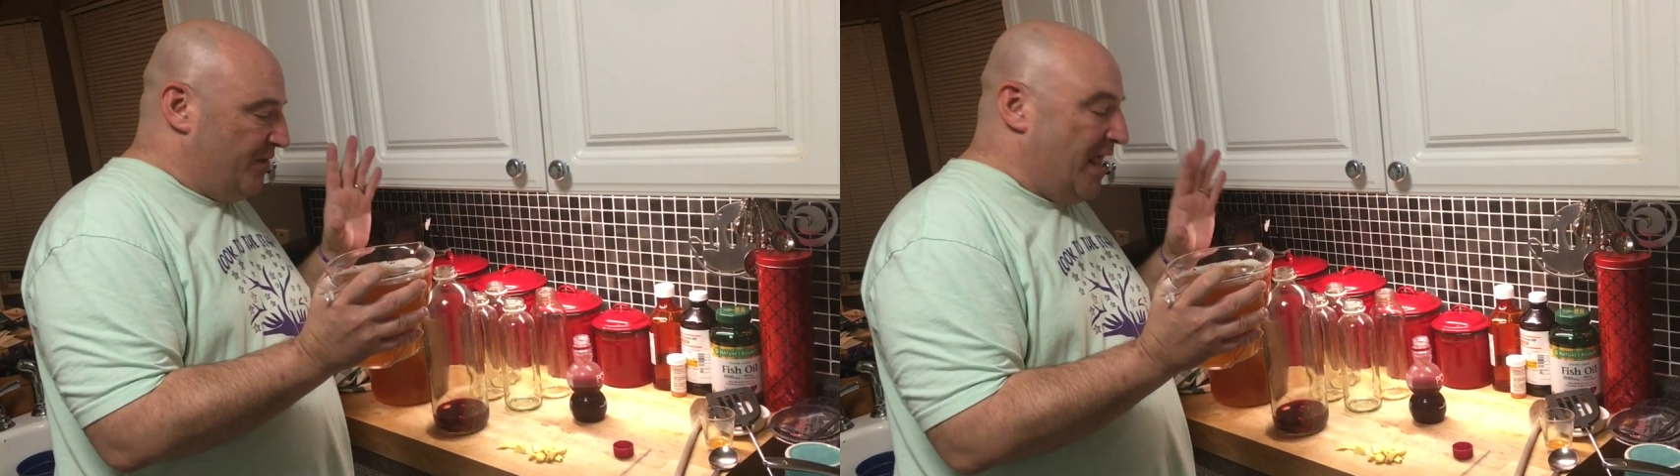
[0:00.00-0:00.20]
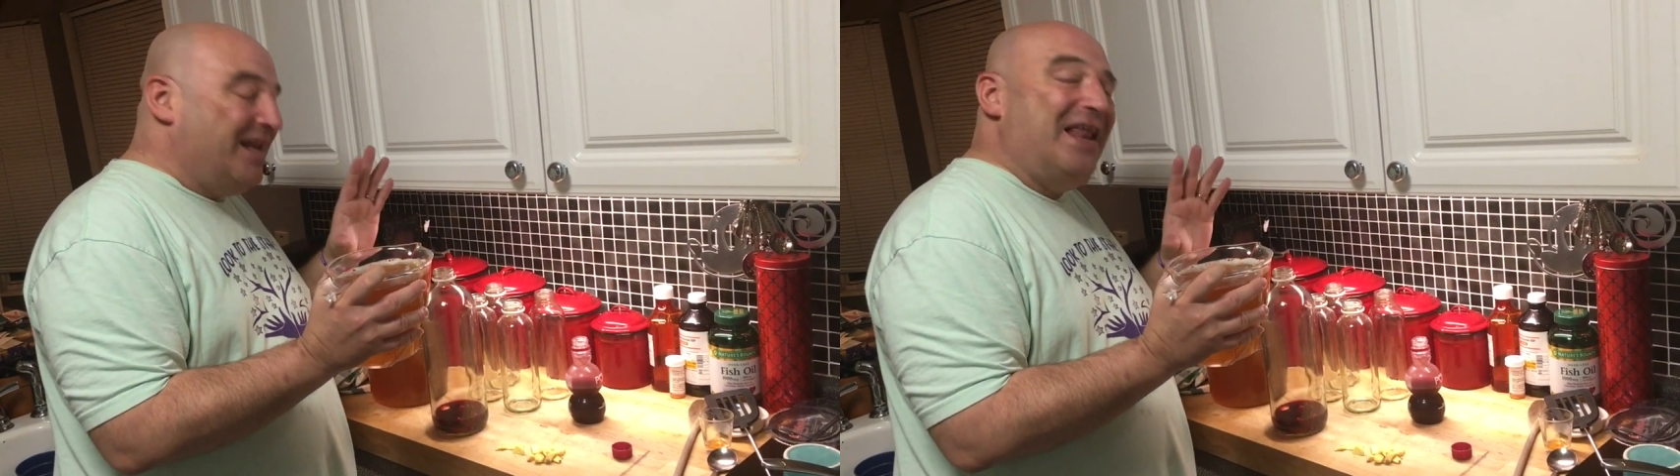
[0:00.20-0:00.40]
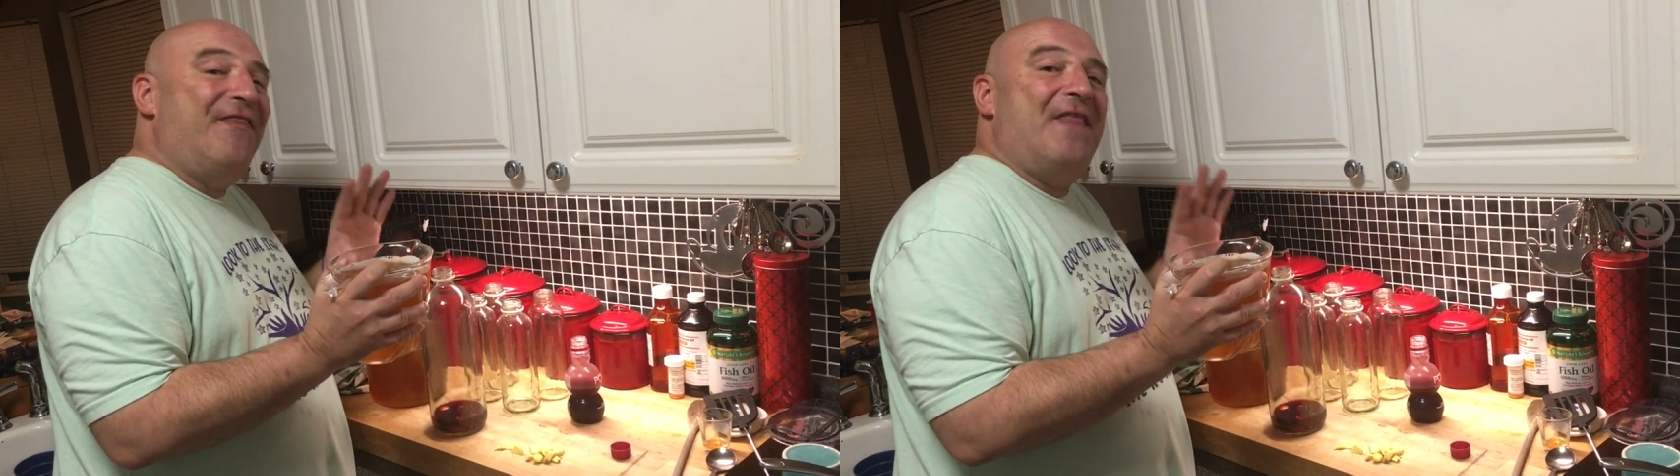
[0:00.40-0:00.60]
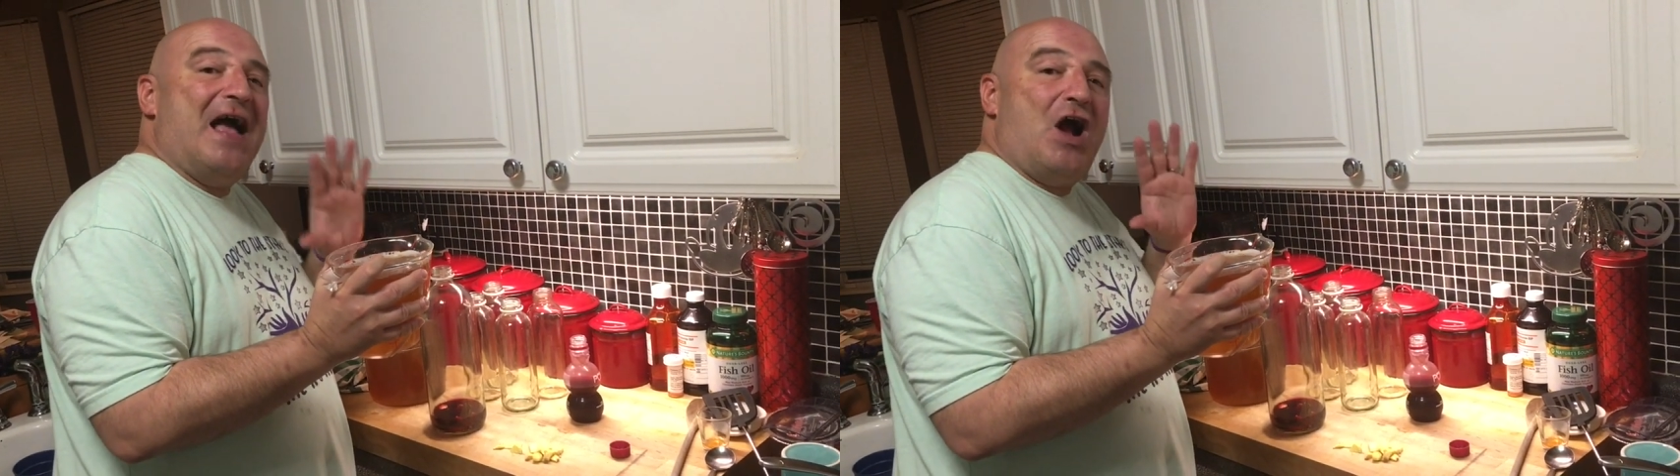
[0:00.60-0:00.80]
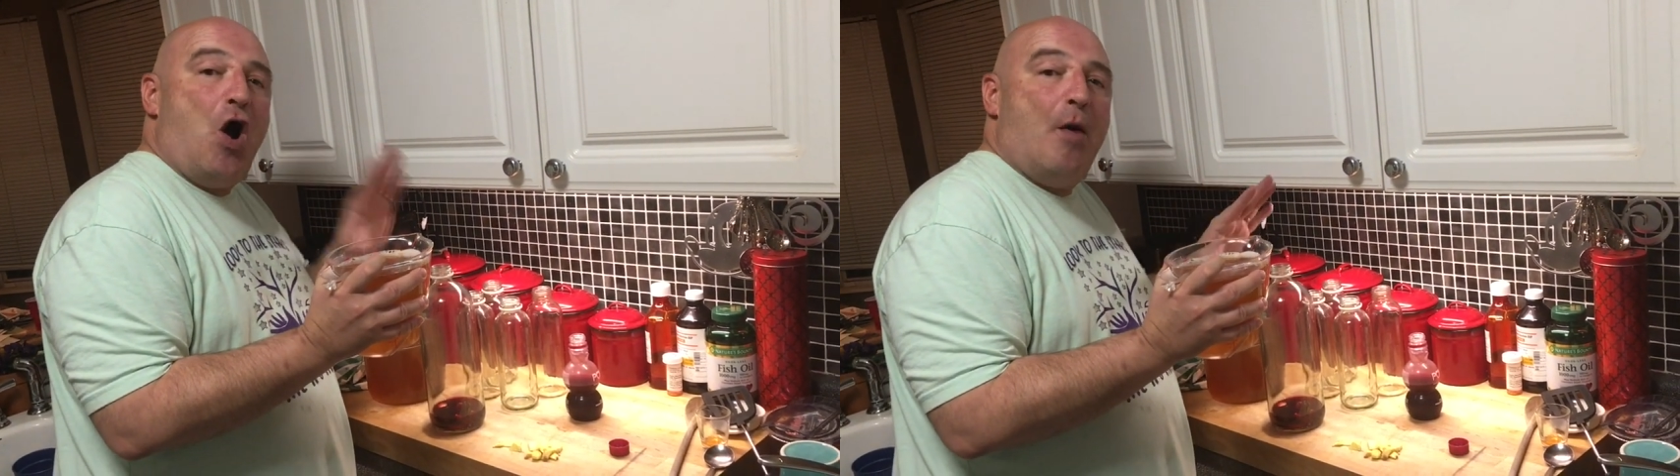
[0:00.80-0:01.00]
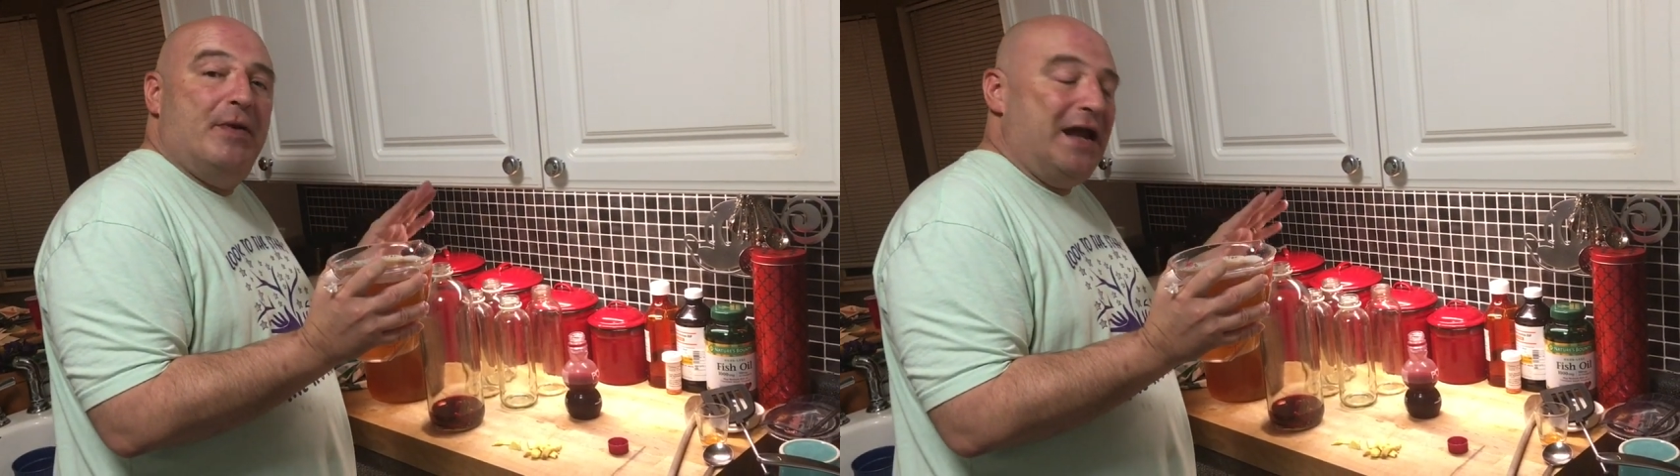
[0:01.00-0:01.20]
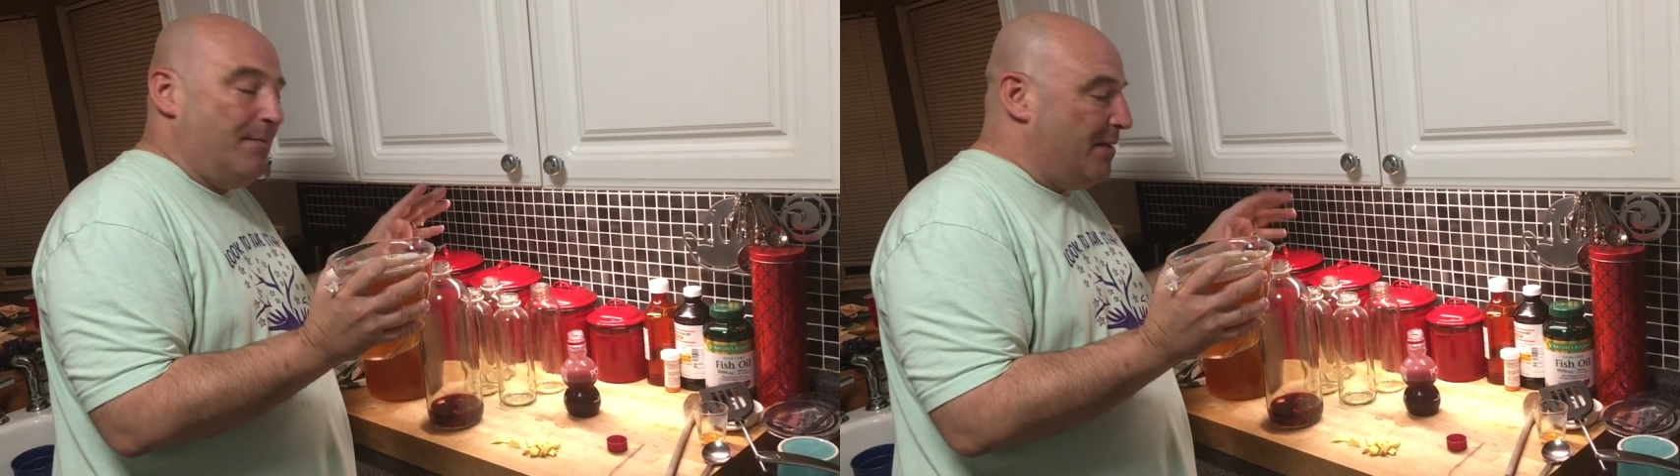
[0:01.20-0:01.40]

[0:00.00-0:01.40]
and let that carbonate.